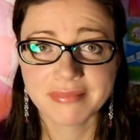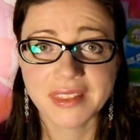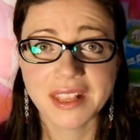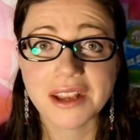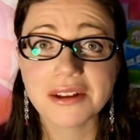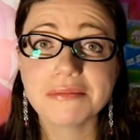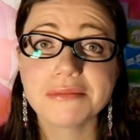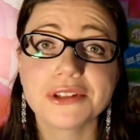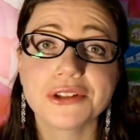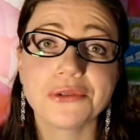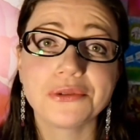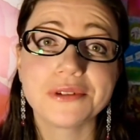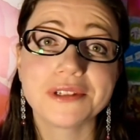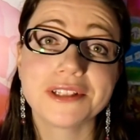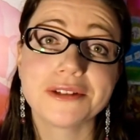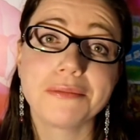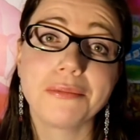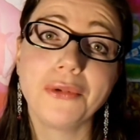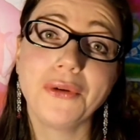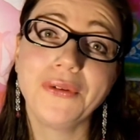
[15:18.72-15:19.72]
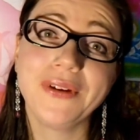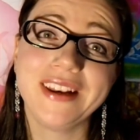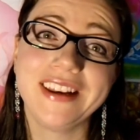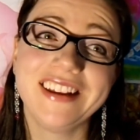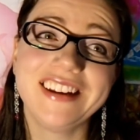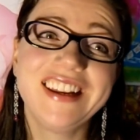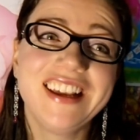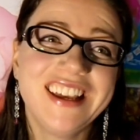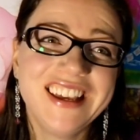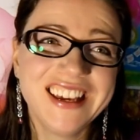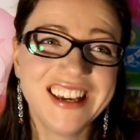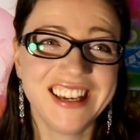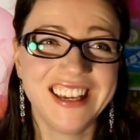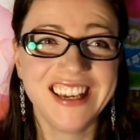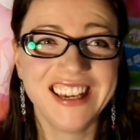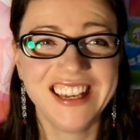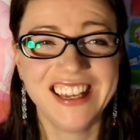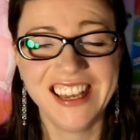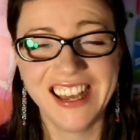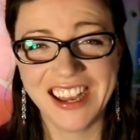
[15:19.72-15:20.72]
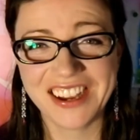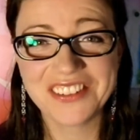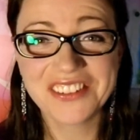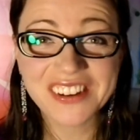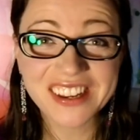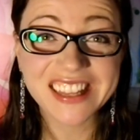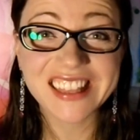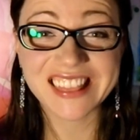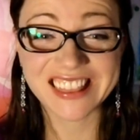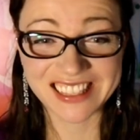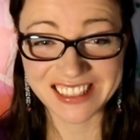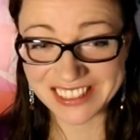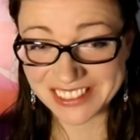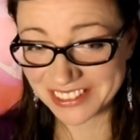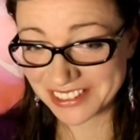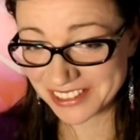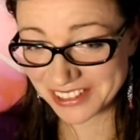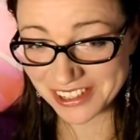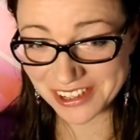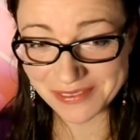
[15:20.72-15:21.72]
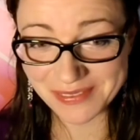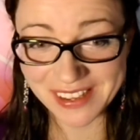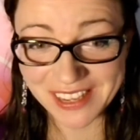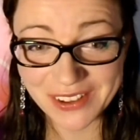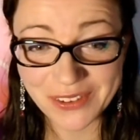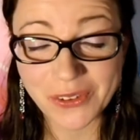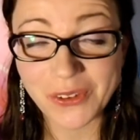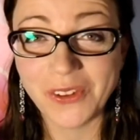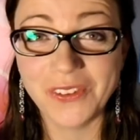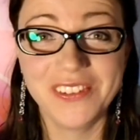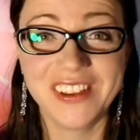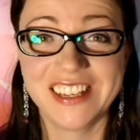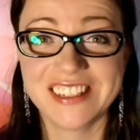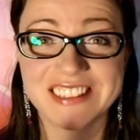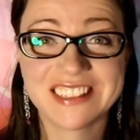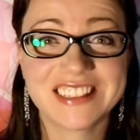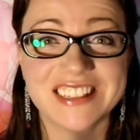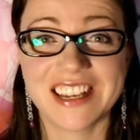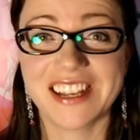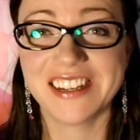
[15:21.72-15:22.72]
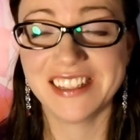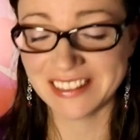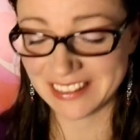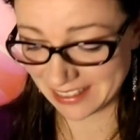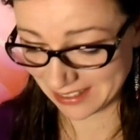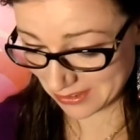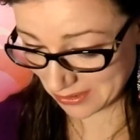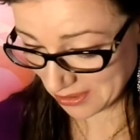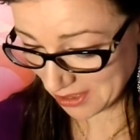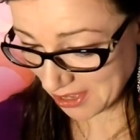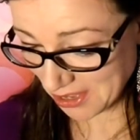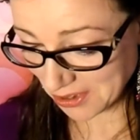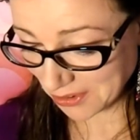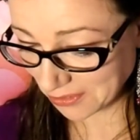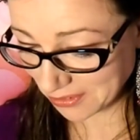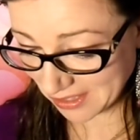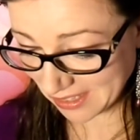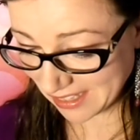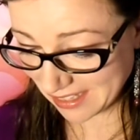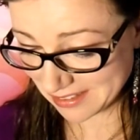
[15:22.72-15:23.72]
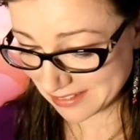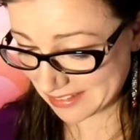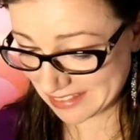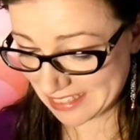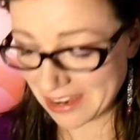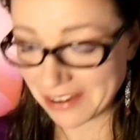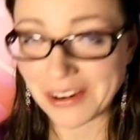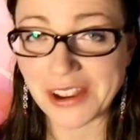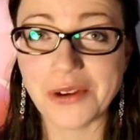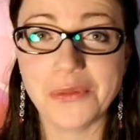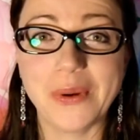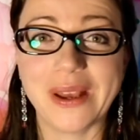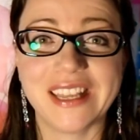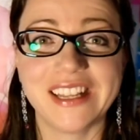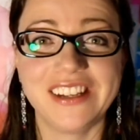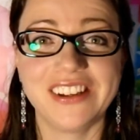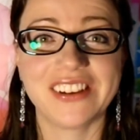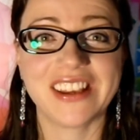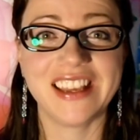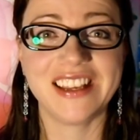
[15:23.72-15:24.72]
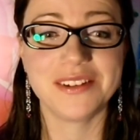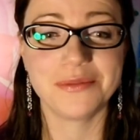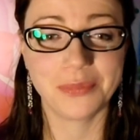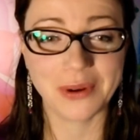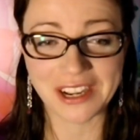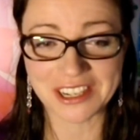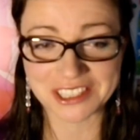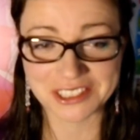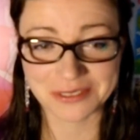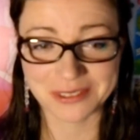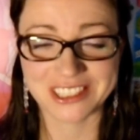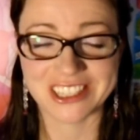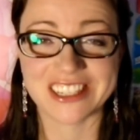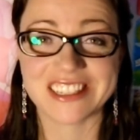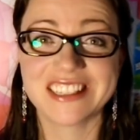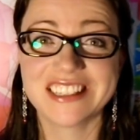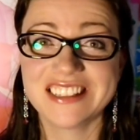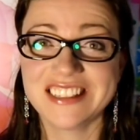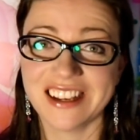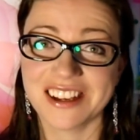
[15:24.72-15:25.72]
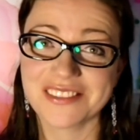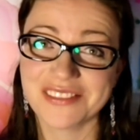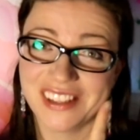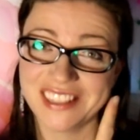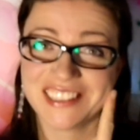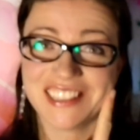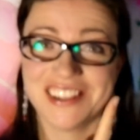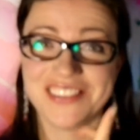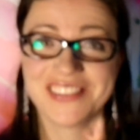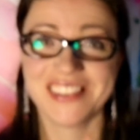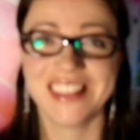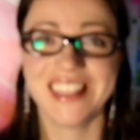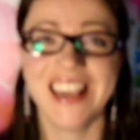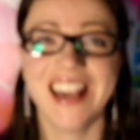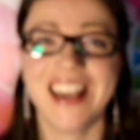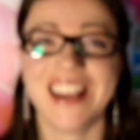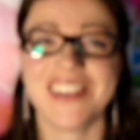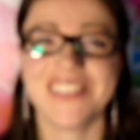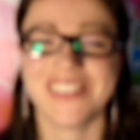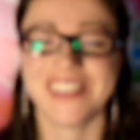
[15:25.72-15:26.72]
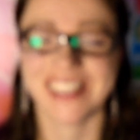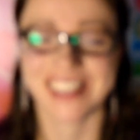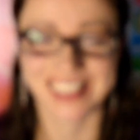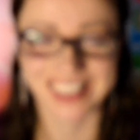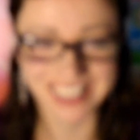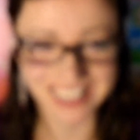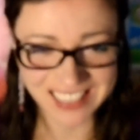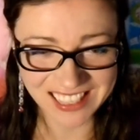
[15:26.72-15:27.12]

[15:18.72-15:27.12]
I'm so disappointed. I really thought this was going to be cool because it's got this like really scary, wicked looking brush, which I stuck myself in the eye with.